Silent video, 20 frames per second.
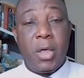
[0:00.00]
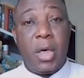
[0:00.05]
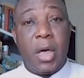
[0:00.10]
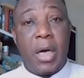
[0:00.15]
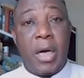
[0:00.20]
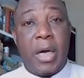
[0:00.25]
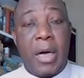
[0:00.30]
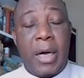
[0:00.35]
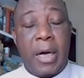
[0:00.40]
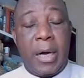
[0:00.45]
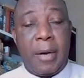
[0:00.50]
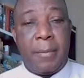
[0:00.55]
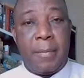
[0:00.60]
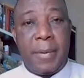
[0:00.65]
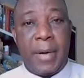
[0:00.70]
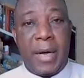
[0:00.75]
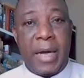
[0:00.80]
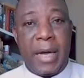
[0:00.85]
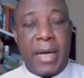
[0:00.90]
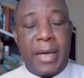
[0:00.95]

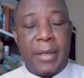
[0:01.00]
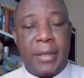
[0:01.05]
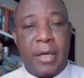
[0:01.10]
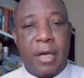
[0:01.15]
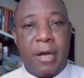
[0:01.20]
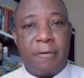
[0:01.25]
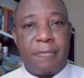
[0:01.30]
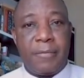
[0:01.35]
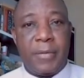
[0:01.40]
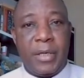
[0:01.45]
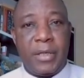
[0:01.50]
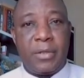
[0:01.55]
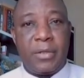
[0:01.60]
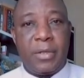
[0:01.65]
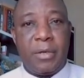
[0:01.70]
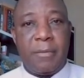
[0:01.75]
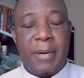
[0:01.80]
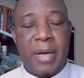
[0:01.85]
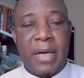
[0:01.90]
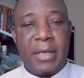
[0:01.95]
by the government
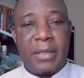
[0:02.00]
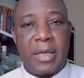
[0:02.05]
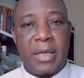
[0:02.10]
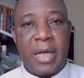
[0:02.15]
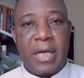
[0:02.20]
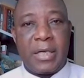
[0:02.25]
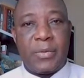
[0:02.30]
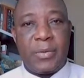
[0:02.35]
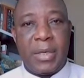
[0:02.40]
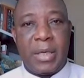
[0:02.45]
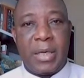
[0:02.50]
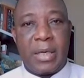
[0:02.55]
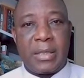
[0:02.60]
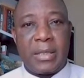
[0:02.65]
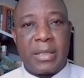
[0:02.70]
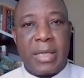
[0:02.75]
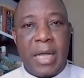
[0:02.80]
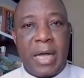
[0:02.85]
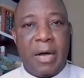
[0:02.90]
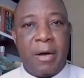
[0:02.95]
to the banks last week,
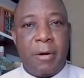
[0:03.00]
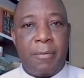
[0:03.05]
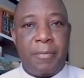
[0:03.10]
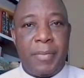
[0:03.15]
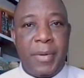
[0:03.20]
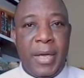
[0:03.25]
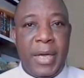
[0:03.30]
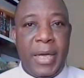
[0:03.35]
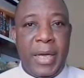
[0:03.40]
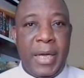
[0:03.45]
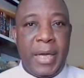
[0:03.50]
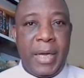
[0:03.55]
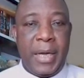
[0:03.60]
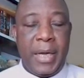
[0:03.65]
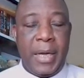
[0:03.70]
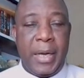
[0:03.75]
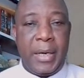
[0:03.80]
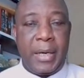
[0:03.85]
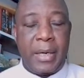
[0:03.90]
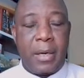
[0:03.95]
has now
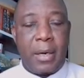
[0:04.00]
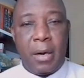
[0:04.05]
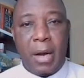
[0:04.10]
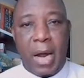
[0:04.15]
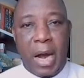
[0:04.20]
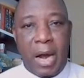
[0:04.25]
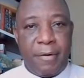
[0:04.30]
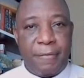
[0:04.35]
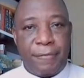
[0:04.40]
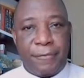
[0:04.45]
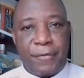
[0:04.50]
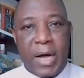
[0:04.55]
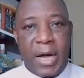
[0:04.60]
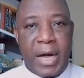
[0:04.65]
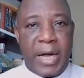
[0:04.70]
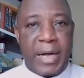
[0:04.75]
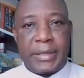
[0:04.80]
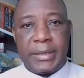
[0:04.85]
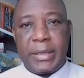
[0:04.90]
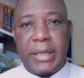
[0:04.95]
been
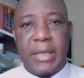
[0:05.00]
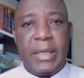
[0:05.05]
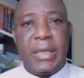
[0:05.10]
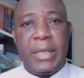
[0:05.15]
clarified.